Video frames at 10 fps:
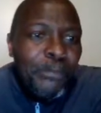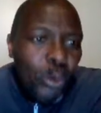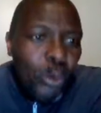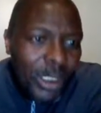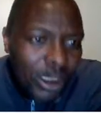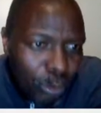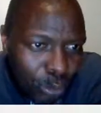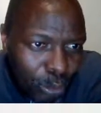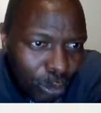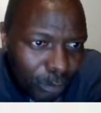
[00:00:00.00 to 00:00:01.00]
what I will
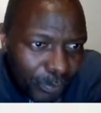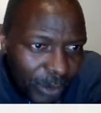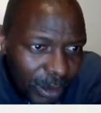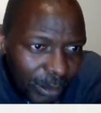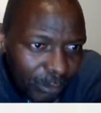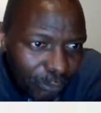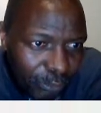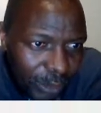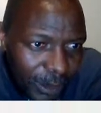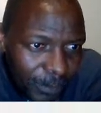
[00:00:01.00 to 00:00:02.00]
call
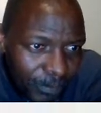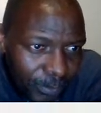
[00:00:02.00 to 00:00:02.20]
V